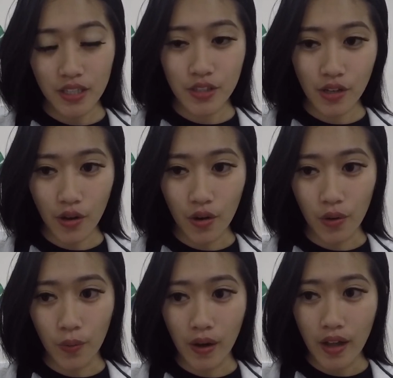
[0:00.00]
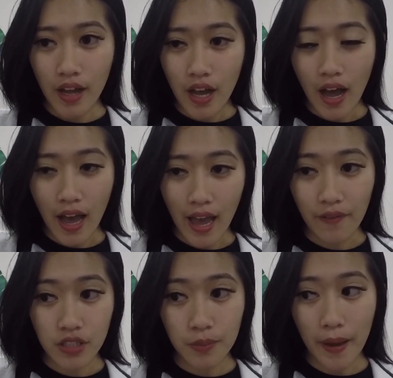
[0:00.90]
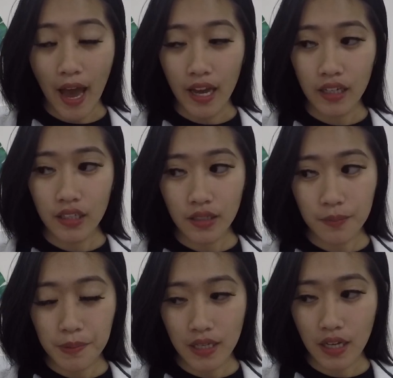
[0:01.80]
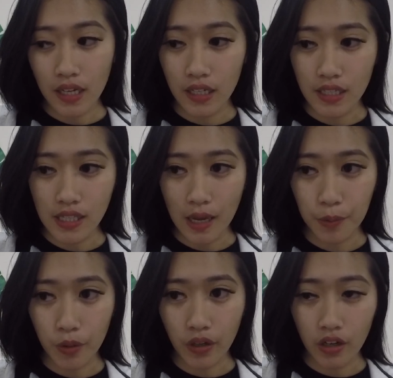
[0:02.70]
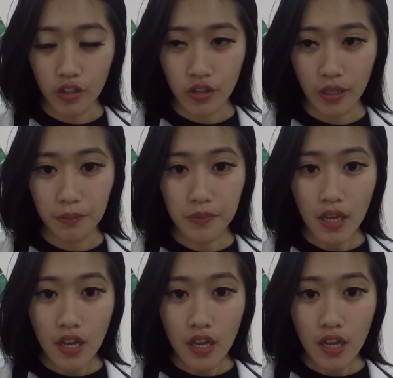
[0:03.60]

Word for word: So I have to pack because I'm going on a trip